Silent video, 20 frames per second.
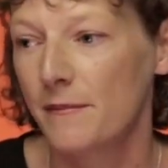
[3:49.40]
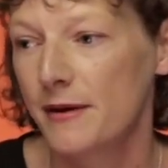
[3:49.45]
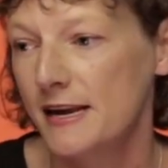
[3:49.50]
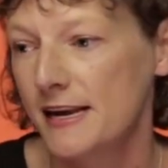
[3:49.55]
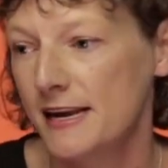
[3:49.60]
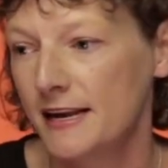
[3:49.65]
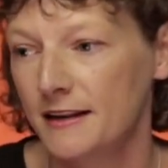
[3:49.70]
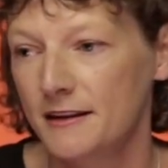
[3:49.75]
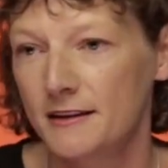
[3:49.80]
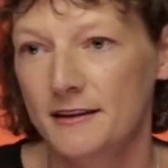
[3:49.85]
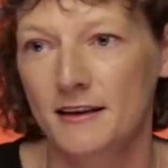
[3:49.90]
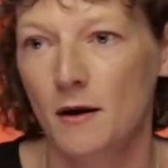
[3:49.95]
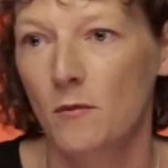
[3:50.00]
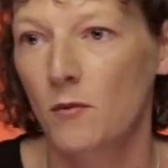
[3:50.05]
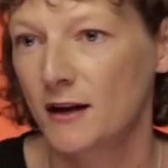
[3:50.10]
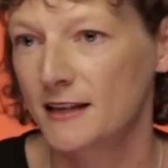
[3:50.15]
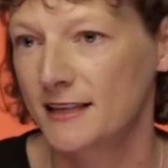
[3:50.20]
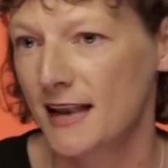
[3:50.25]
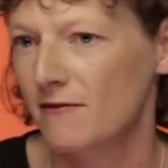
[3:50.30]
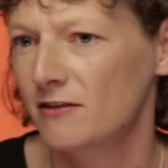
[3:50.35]
in
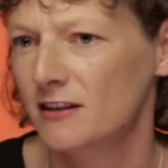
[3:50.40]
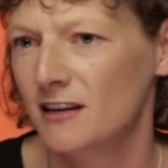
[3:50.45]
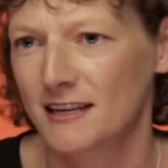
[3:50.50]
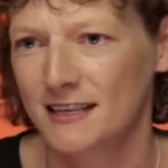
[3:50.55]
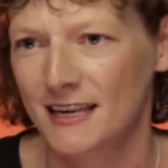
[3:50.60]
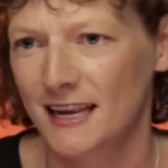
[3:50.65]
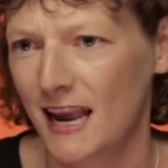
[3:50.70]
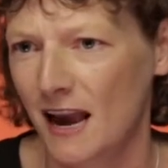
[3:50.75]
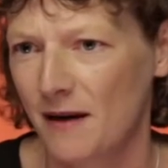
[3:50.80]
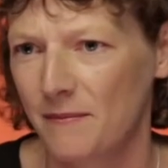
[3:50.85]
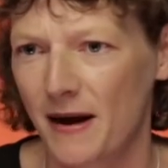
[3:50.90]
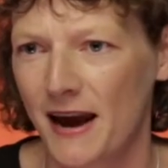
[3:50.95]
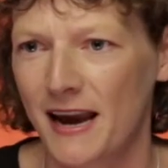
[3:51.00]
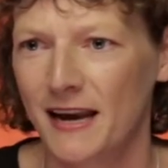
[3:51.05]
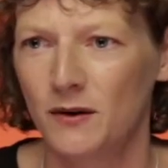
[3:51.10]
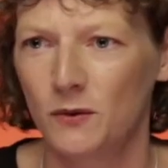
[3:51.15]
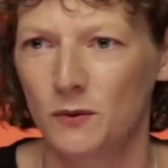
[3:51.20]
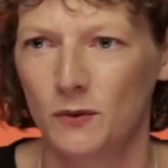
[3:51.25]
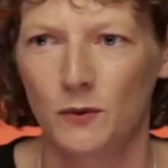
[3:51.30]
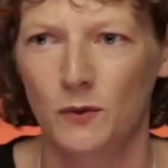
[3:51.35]
someone's advertising
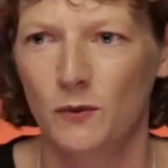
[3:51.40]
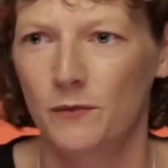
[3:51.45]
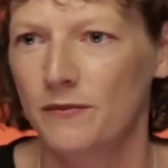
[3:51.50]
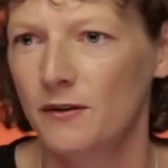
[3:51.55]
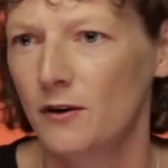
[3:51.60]
campaign, or,